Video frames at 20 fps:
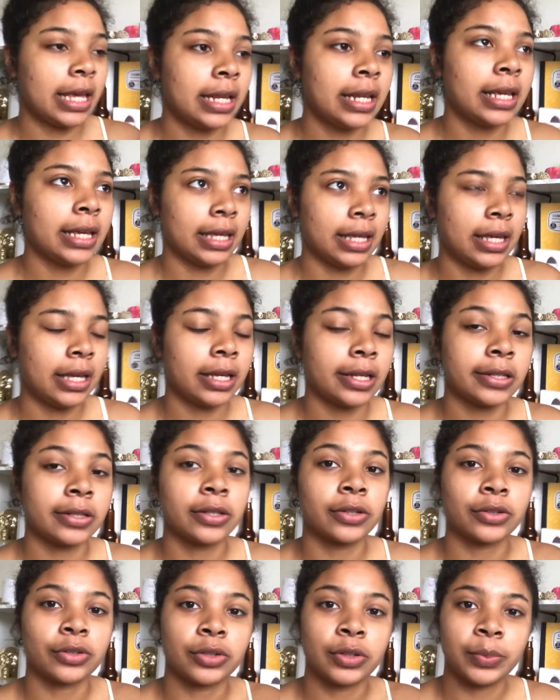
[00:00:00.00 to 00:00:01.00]
It is
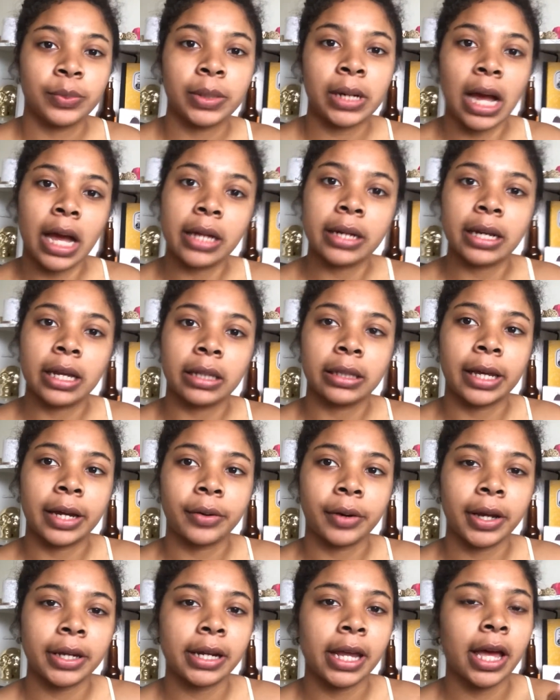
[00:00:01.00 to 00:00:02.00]
super hot in LA
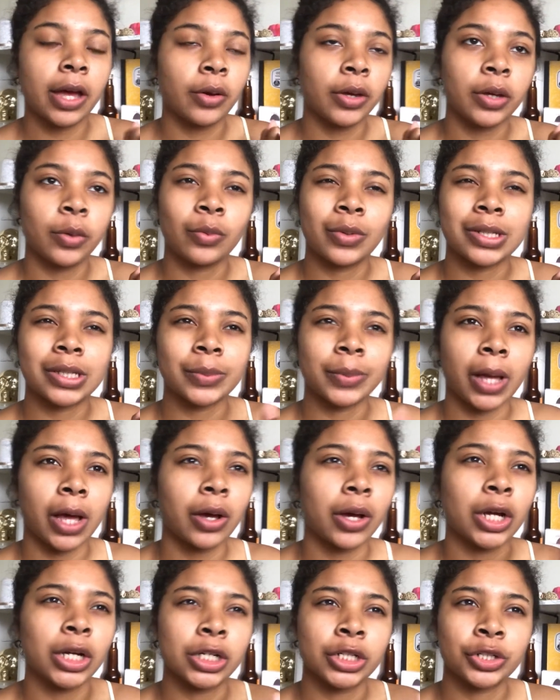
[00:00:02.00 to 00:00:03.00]
right now. It was
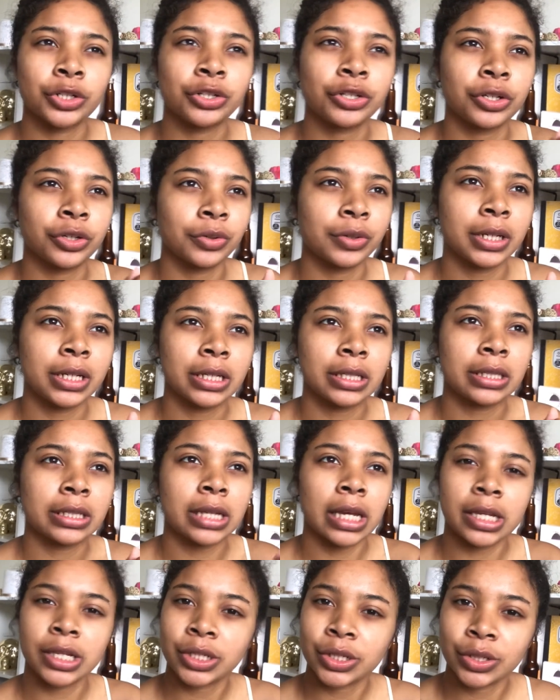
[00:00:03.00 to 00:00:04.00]
about 100 degrees
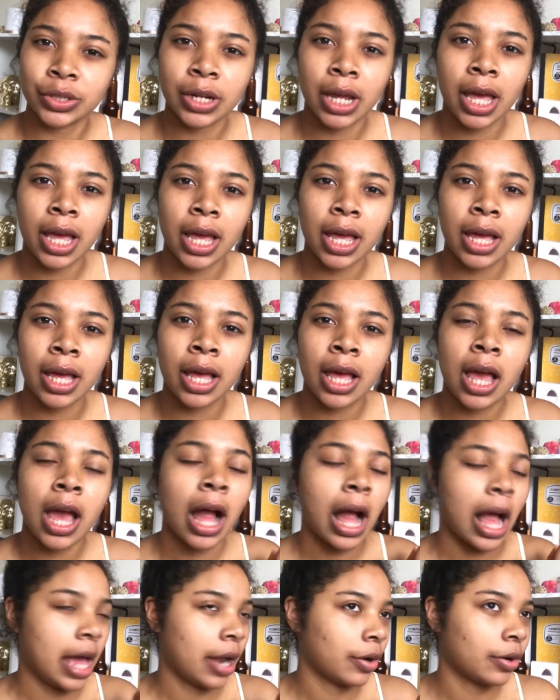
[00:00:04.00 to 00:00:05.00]
yesterday.
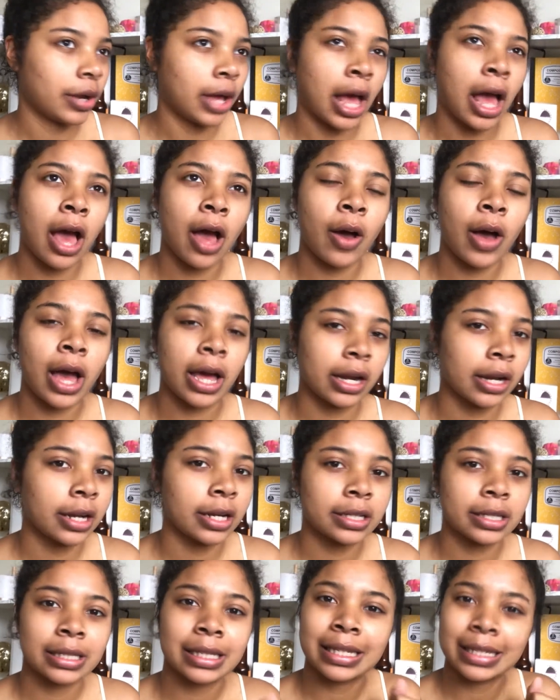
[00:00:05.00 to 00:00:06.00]
I don't know how hot it
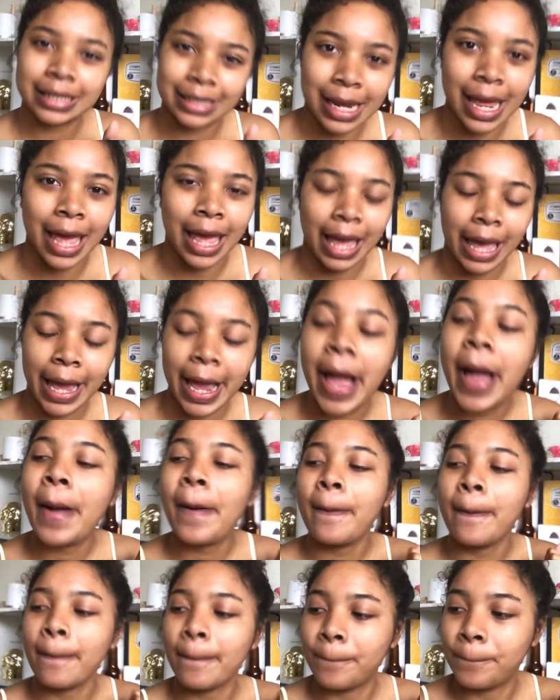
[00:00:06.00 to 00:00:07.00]
is today,
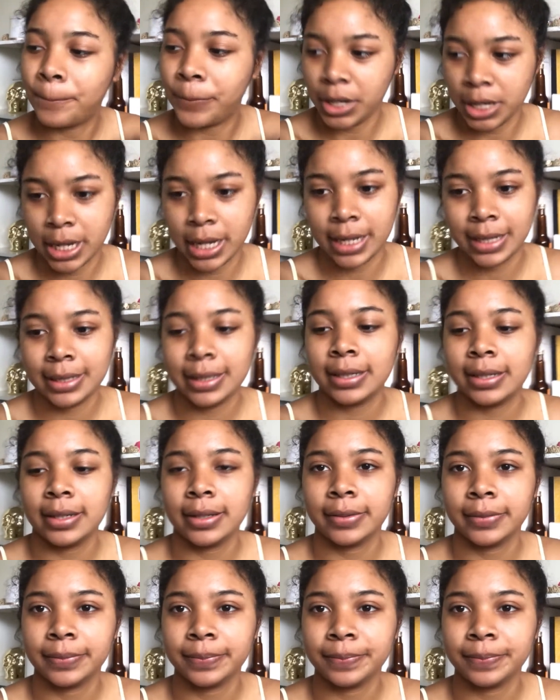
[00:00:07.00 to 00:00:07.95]
but